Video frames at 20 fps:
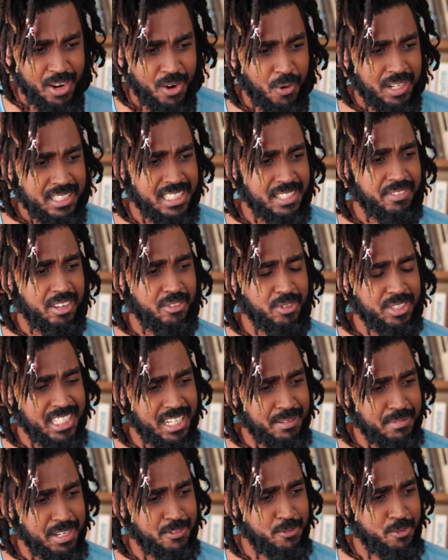What if every
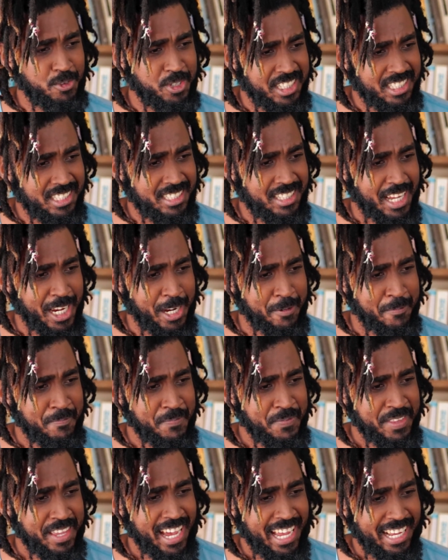time I freeze time,
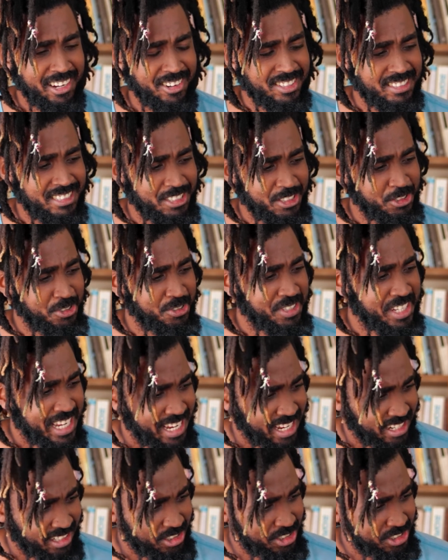I continue to
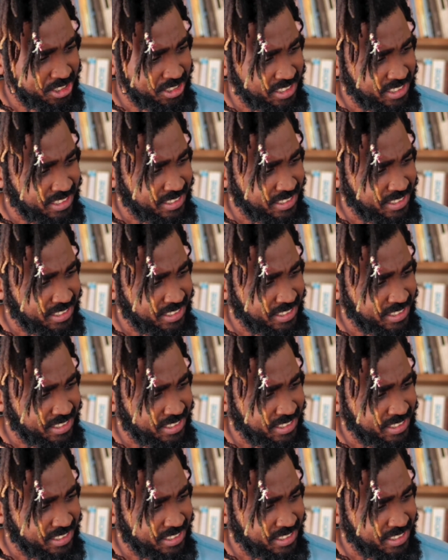age?